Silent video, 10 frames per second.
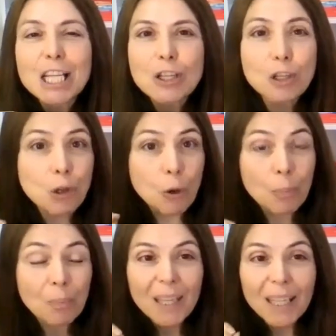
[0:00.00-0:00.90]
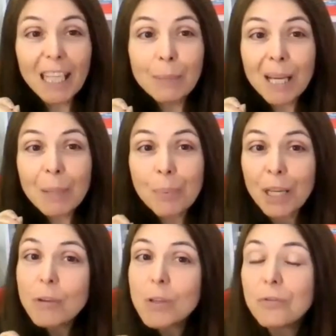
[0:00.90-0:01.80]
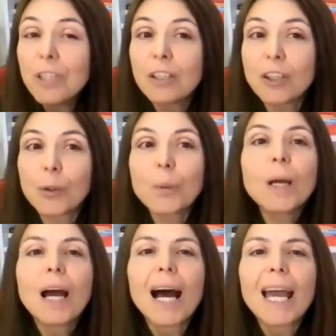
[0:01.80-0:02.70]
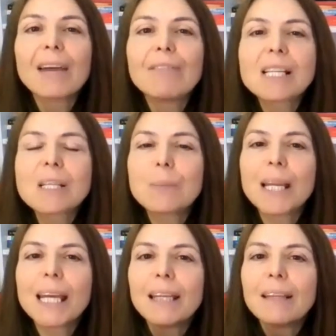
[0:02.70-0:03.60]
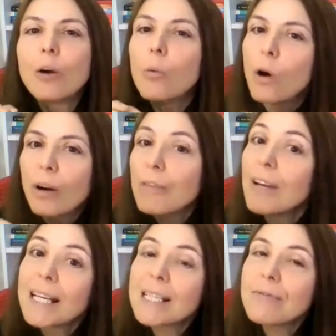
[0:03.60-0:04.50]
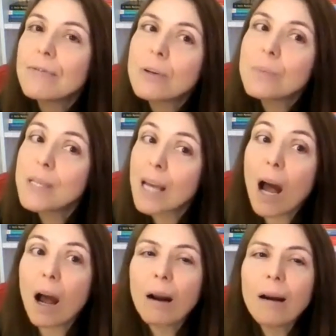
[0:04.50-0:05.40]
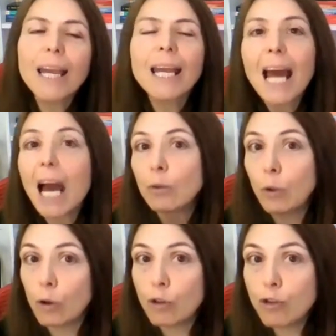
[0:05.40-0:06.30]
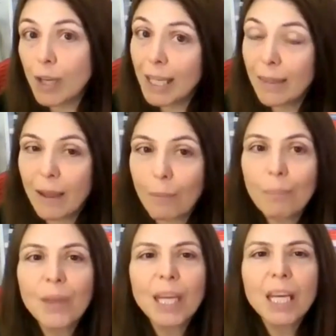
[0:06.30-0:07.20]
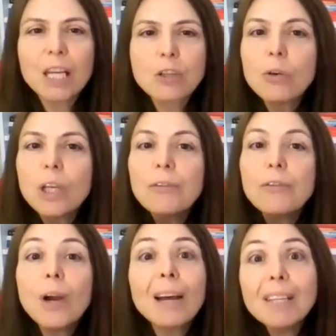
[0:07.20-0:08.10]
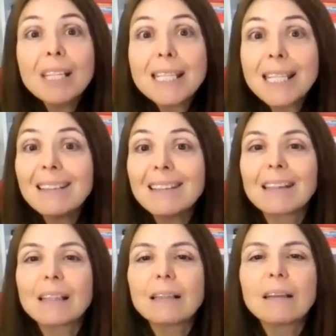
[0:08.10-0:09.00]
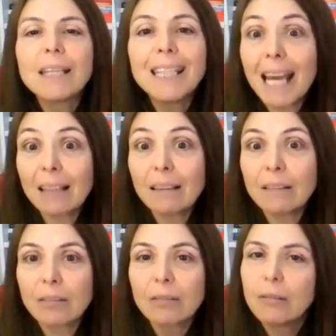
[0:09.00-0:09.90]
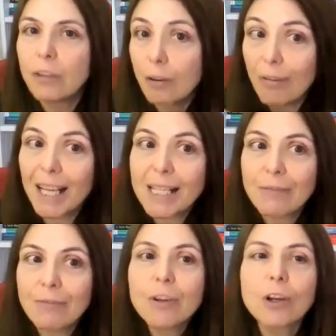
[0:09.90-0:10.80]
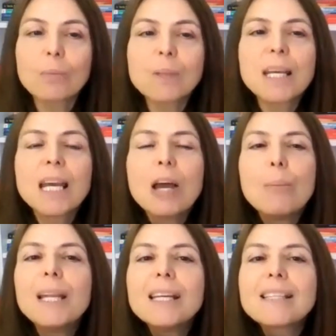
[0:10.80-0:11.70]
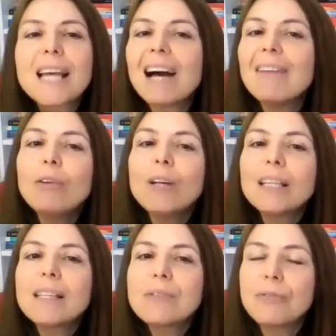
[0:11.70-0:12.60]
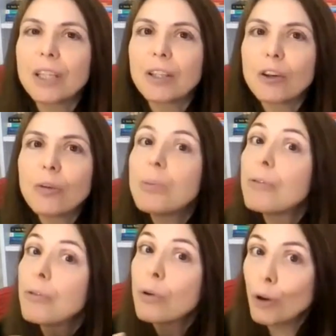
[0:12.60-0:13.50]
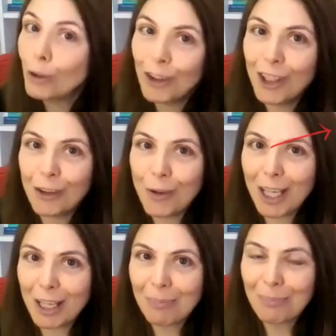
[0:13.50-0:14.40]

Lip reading: So, in my previous video, I have explained what reflexive verbs are and how to conjugate them. So if you haven't studied yet the reflexive verbs, please have a look at this video before continuing.